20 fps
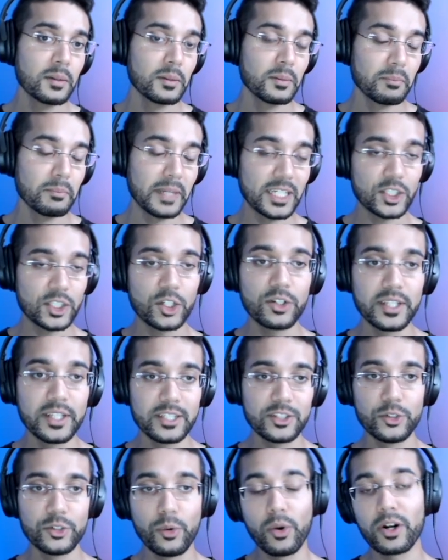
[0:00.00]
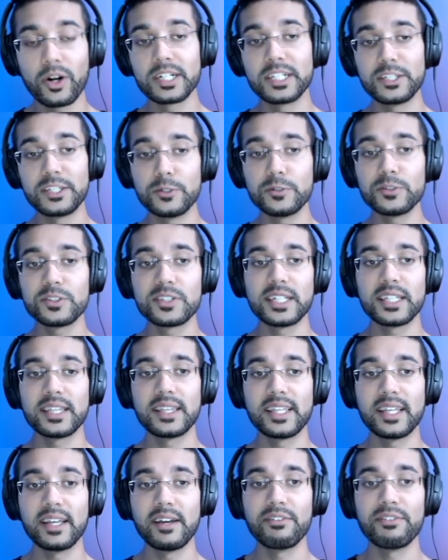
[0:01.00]
Make sure that you are using
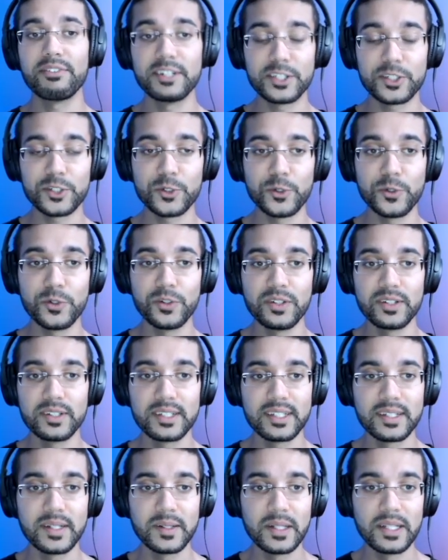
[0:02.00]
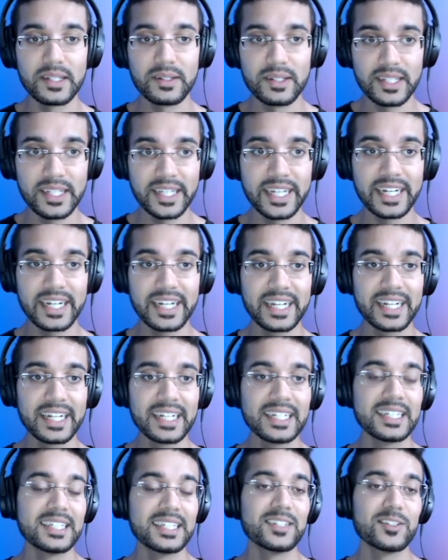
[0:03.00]
the official link
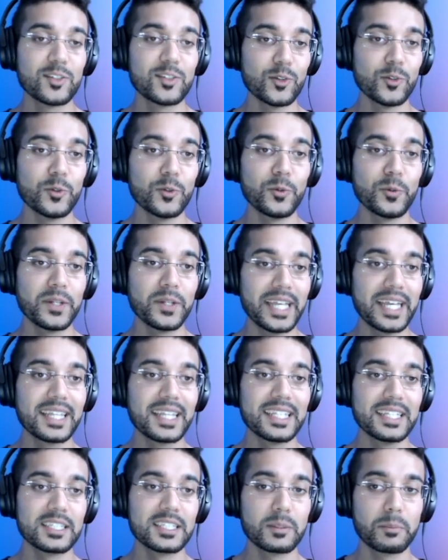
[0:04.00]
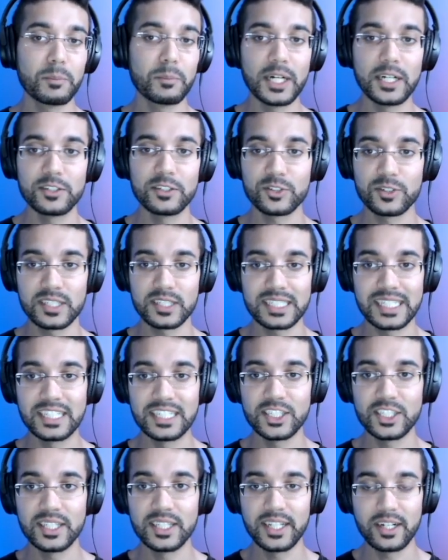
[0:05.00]
to get this browser
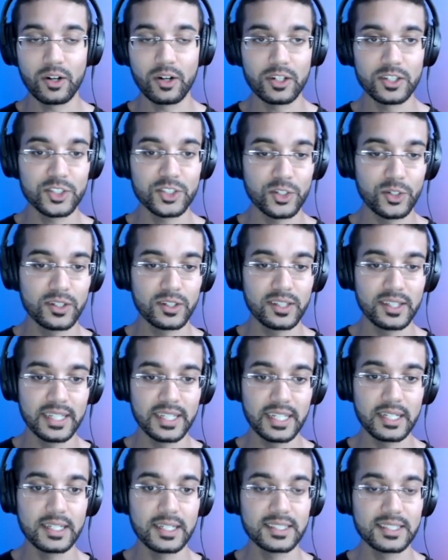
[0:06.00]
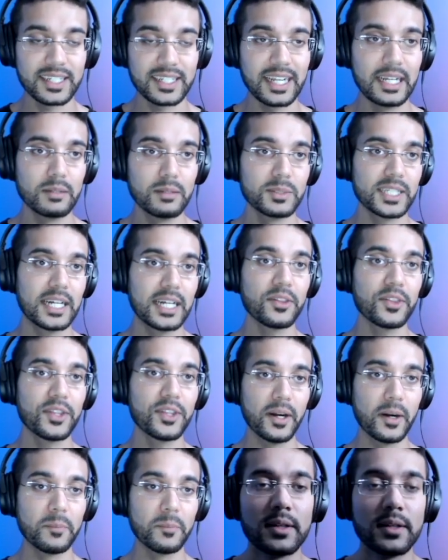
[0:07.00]
extension. There are certainly scams out
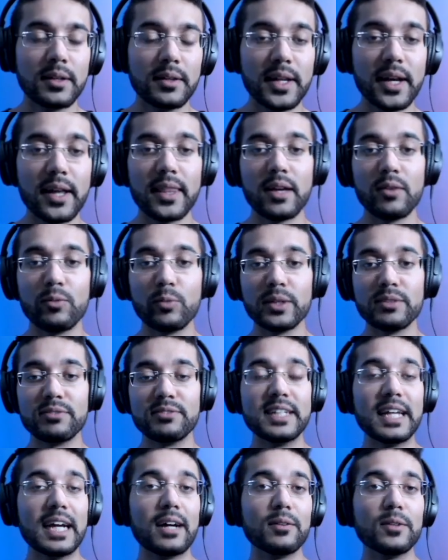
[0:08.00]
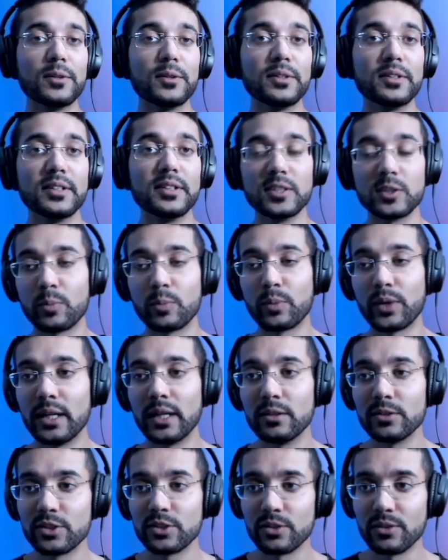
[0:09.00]
there. Now that we've downloaded this
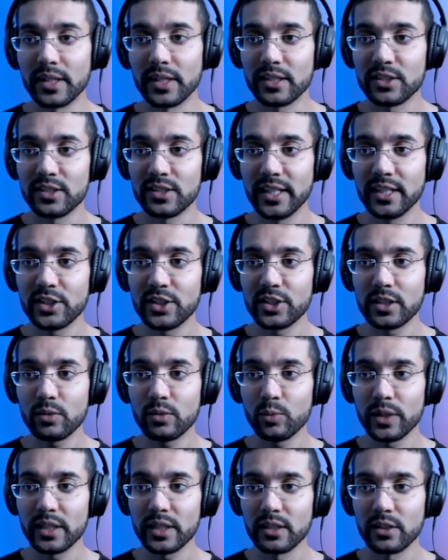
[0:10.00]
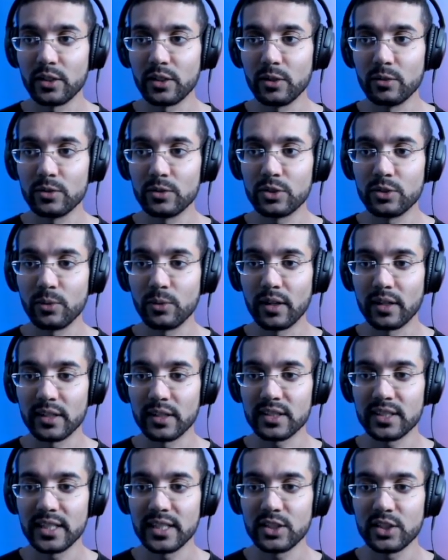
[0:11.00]
browser extension, we can go to our
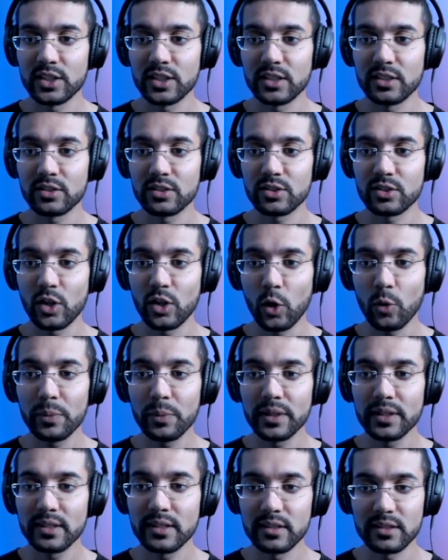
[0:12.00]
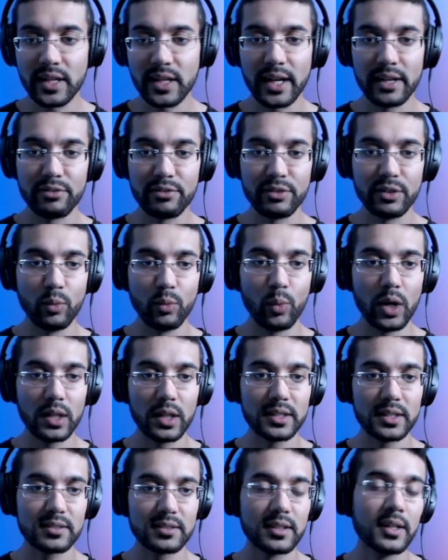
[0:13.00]
extensions, open the Typhon
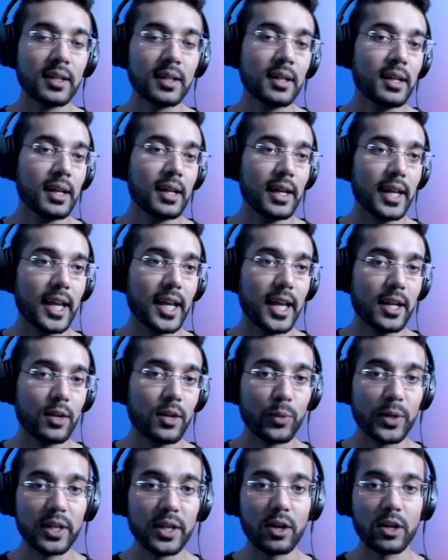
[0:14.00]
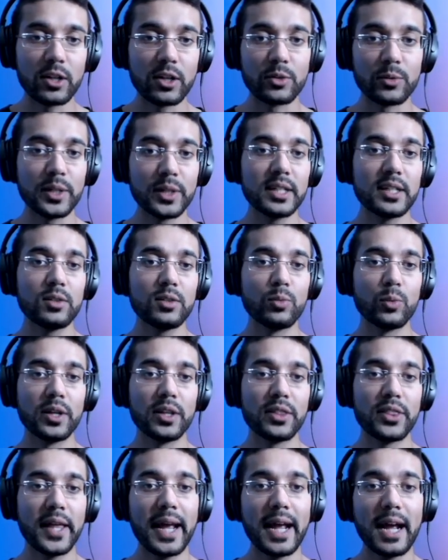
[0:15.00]
wallet, and we are greeted
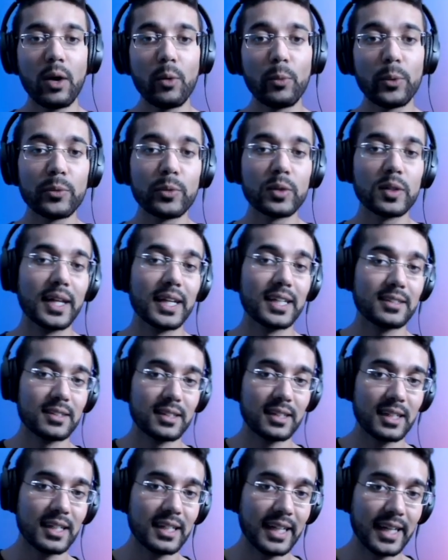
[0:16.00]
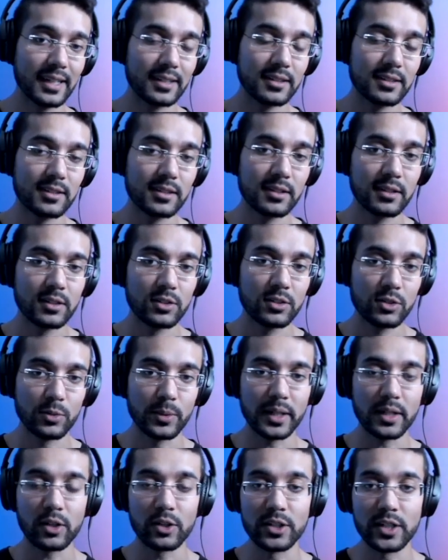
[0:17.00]
with how we would like to connect to a
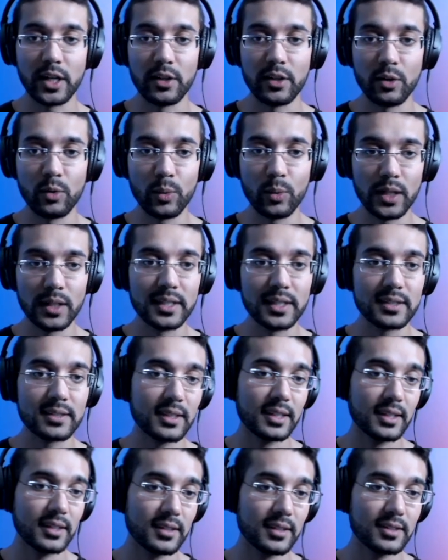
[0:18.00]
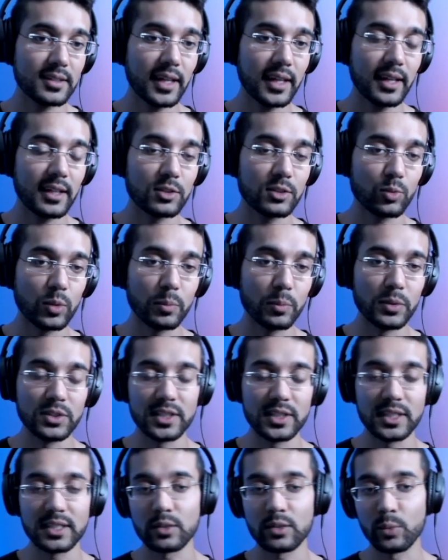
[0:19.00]
Cardano wallet. this case, we're
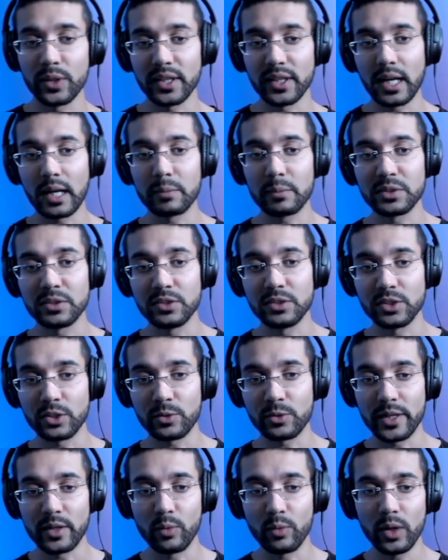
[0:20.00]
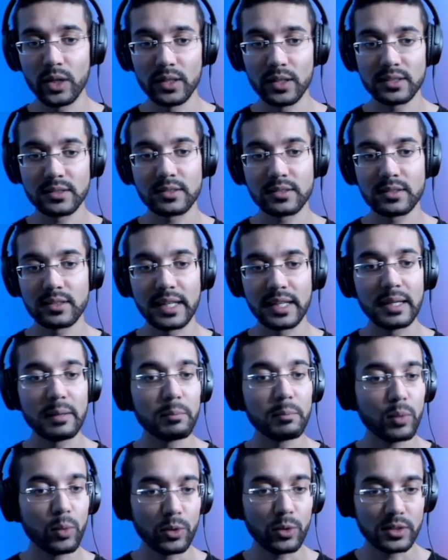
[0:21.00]
presented with the option to create a wallet,
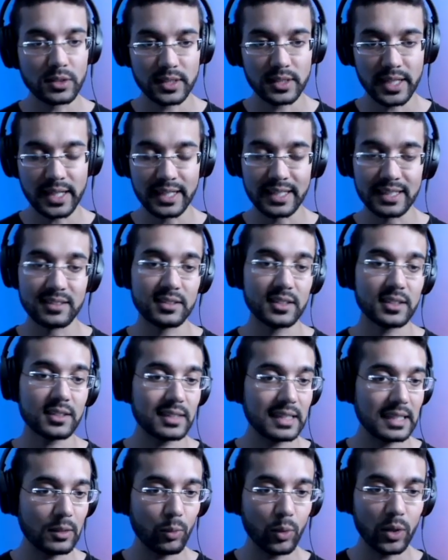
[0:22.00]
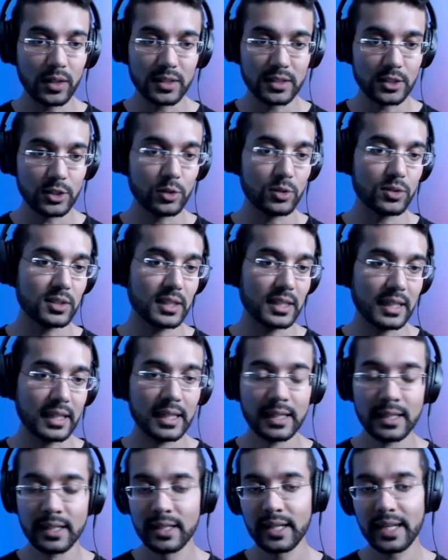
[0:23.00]
import an existing wallet using
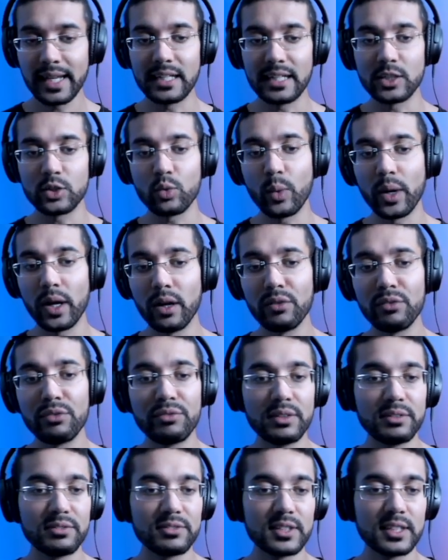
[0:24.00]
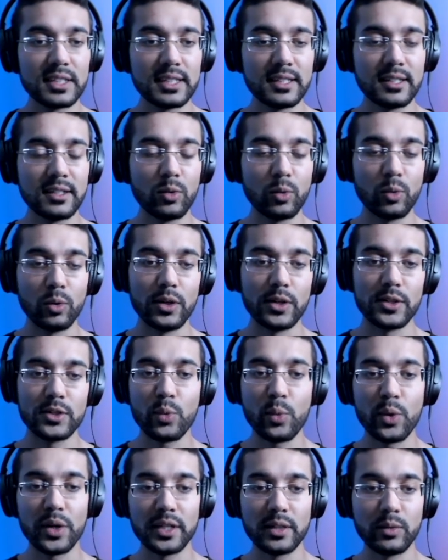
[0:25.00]
a twelve, fifteen, or
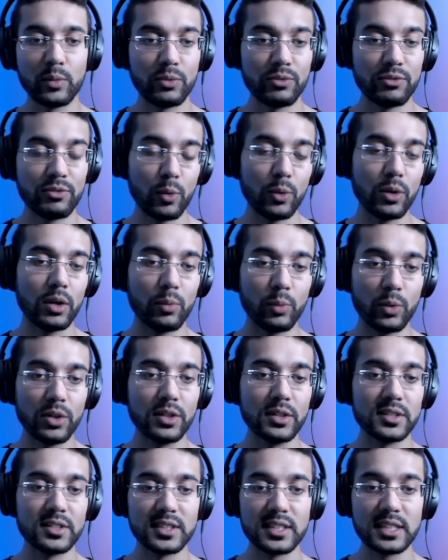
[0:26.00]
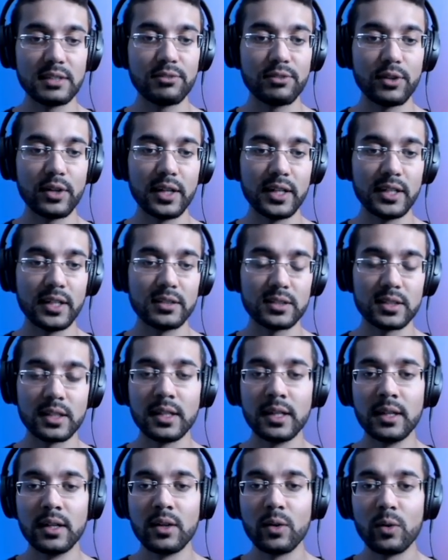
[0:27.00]
twenty-four word seed phrase,
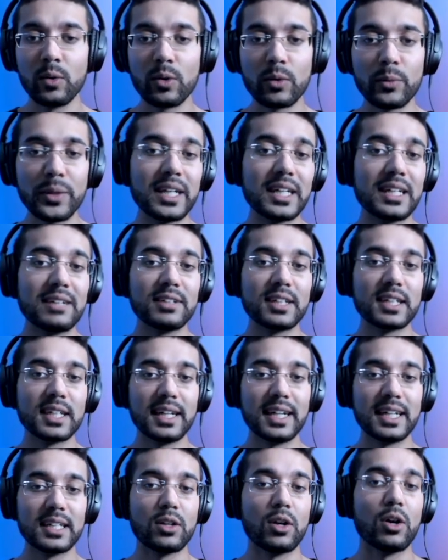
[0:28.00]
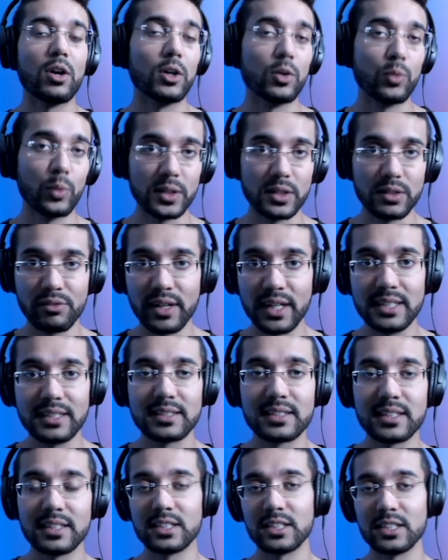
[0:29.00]
or we can even connect a hardware device
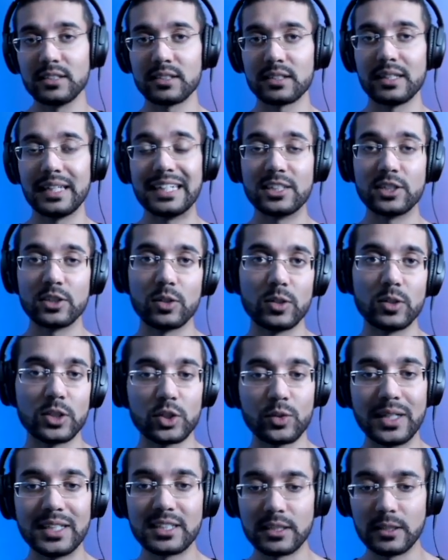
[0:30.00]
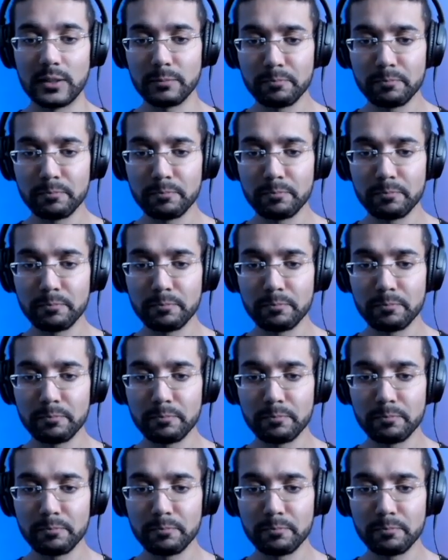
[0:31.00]
such as Ledger or Trezor.